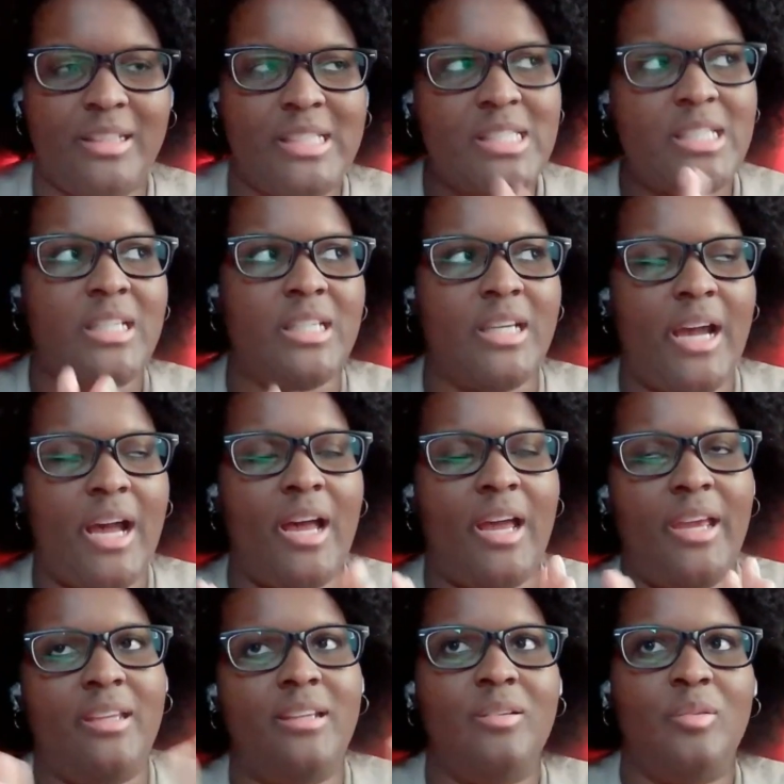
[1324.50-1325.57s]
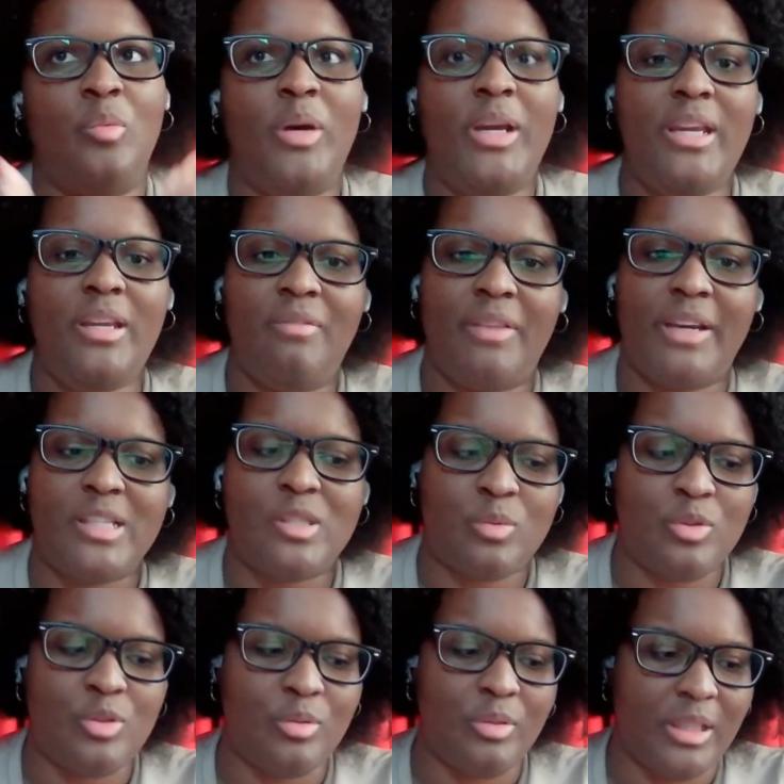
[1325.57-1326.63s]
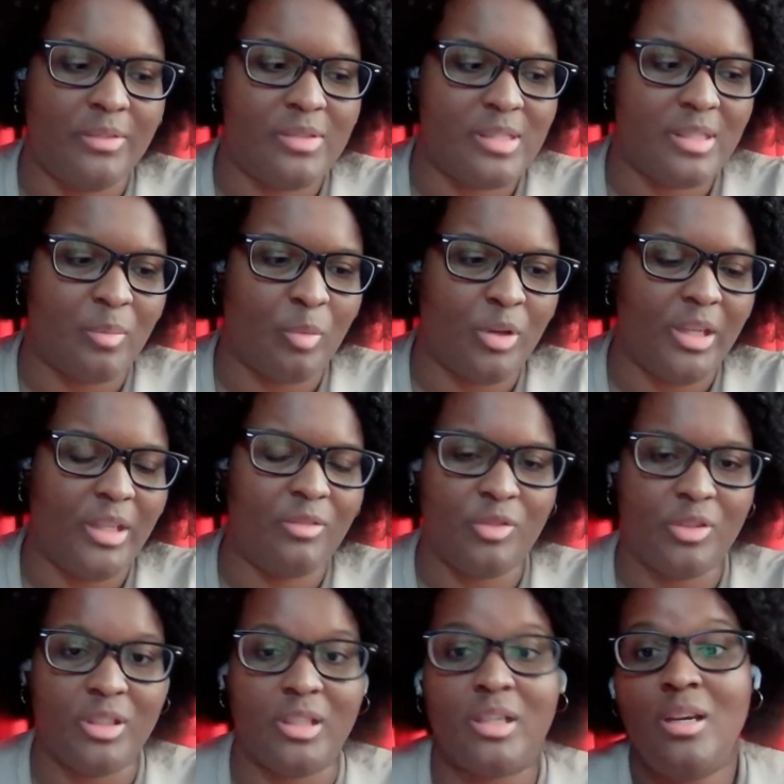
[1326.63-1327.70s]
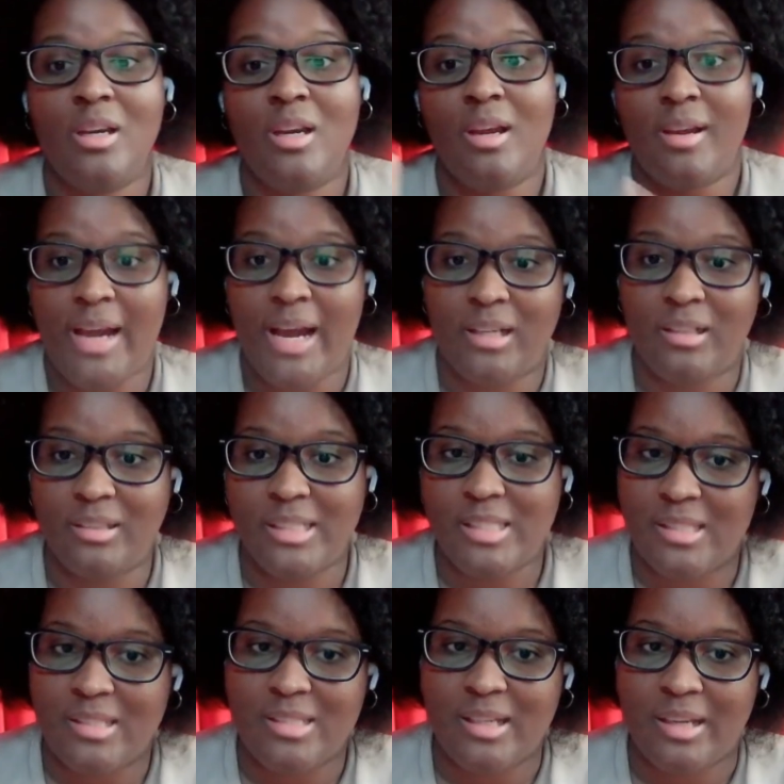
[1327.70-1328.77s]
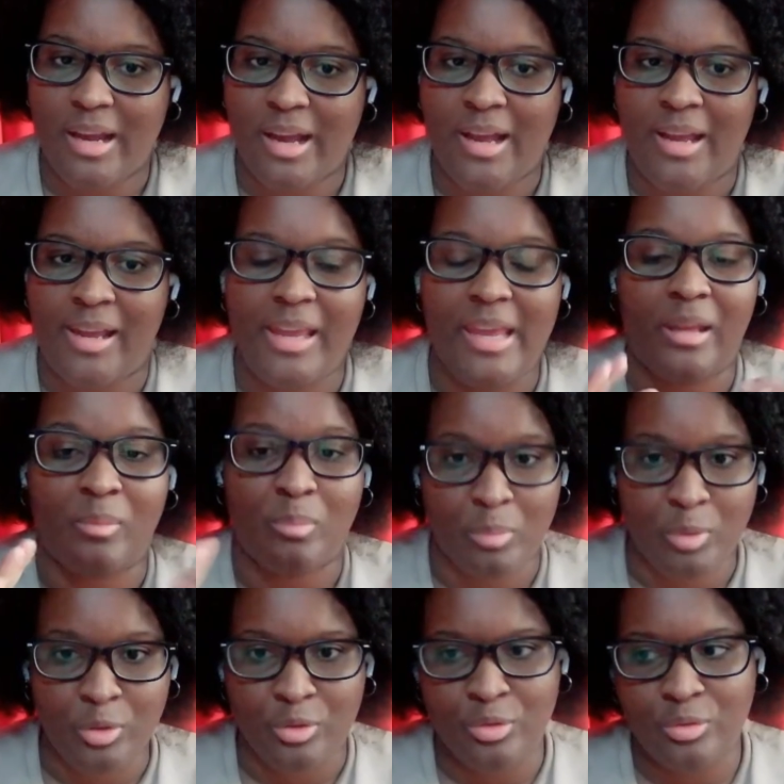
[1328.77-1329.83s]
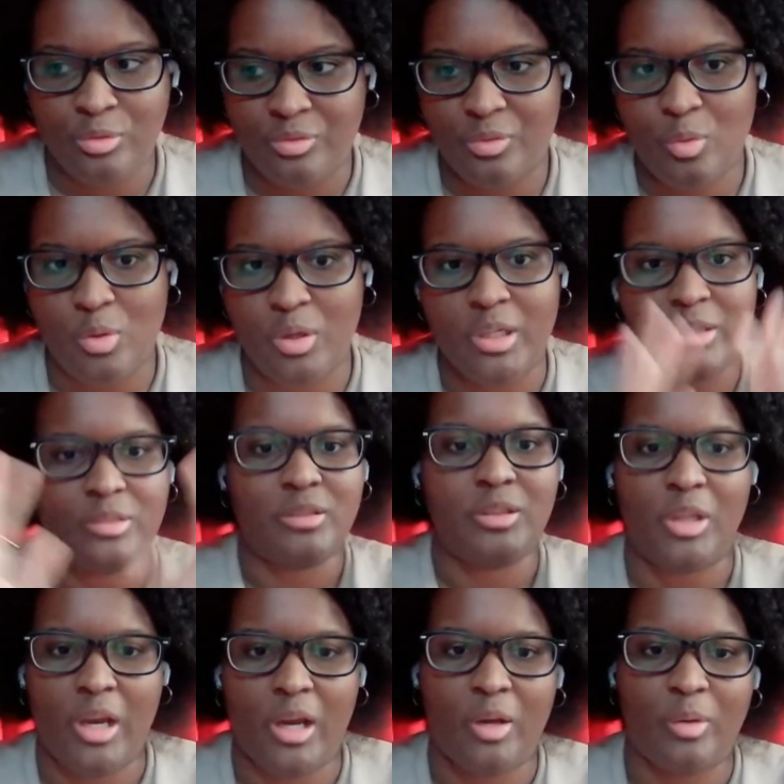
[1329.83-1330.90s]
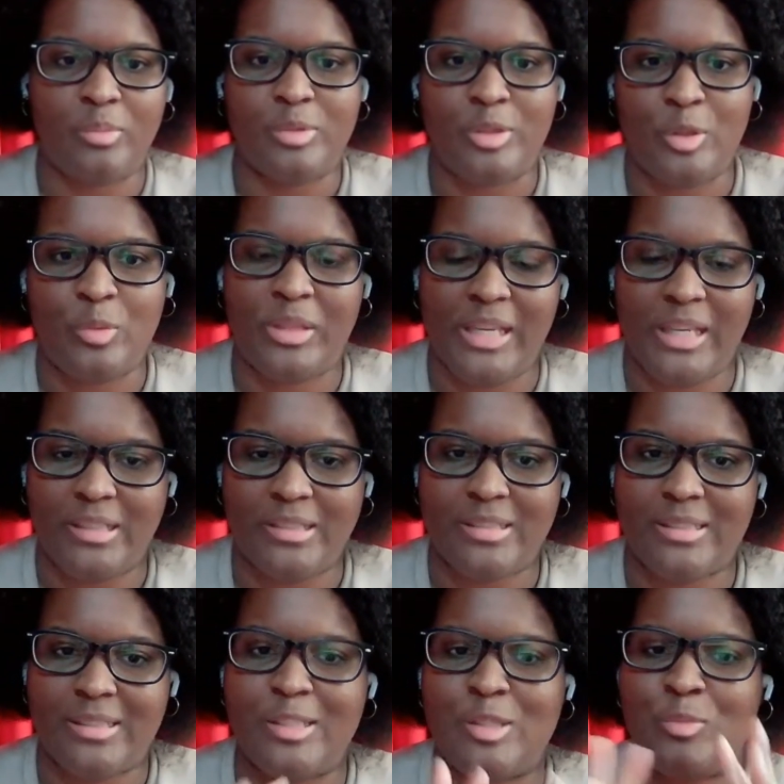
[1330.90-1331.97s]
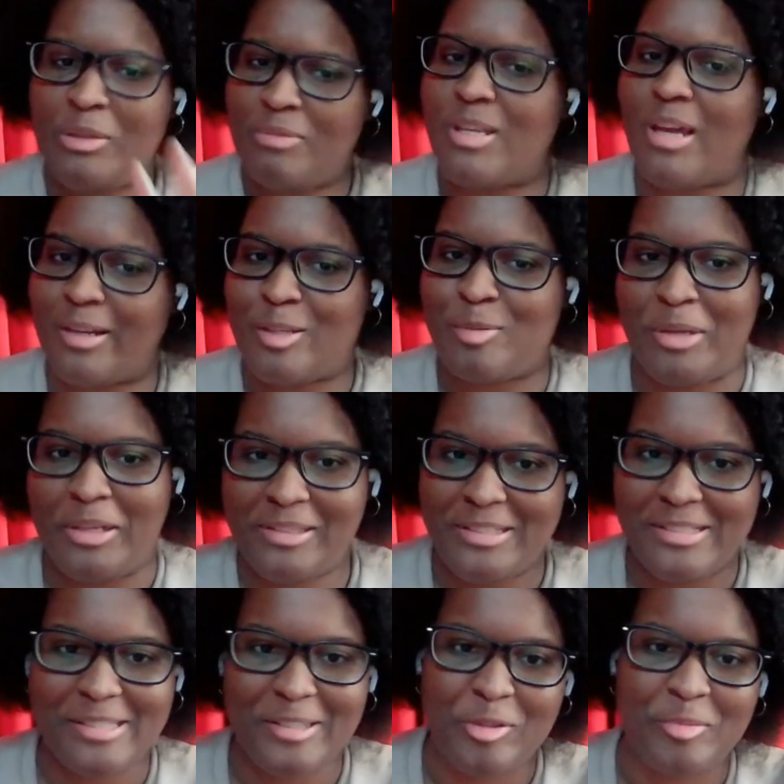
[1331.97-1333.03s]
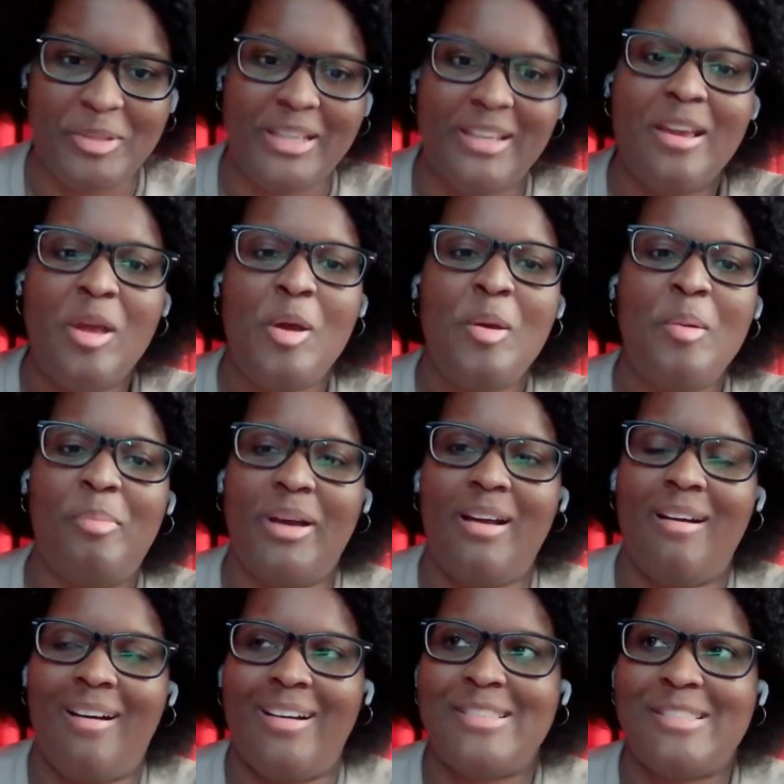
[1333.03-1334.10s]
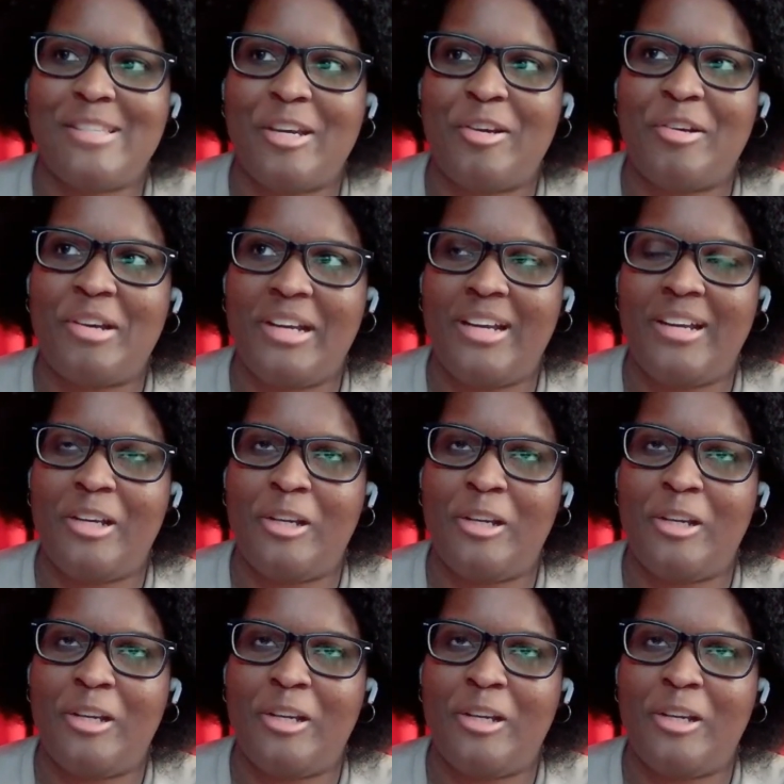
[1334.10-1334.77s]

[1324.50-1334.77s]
listening to God. What advice would you give someone for how to listen to God and move or, do things? Because we've talked about this a little bit, but also,